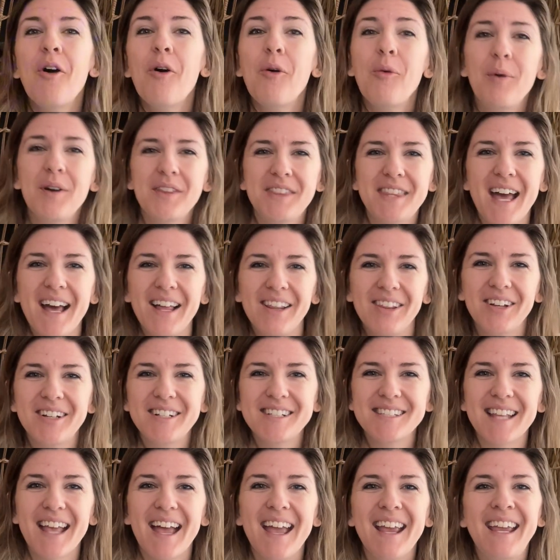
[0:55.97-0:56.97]
what that
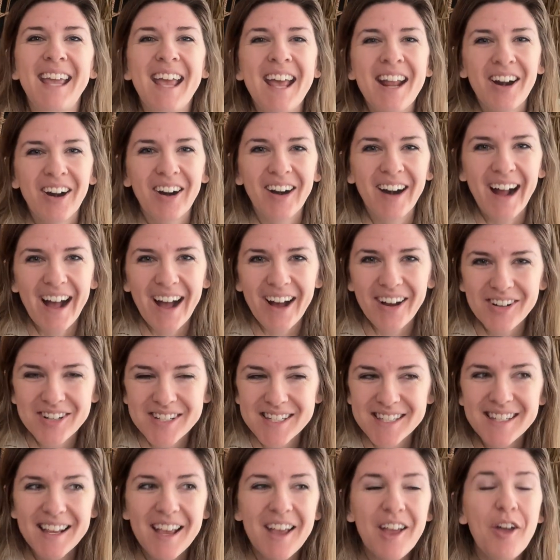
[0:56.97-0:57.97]
looks like in our
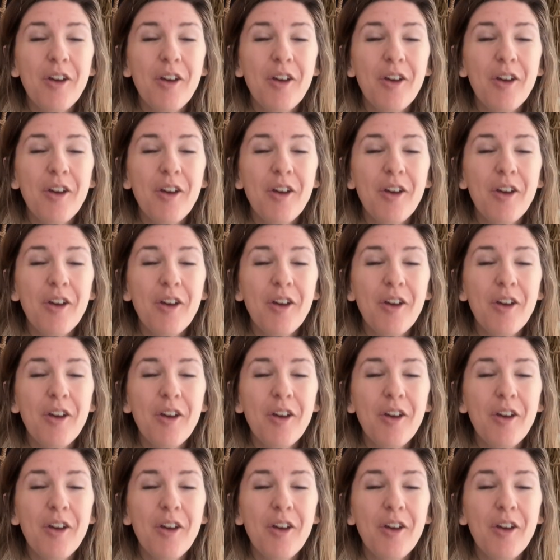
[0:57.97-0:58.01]
house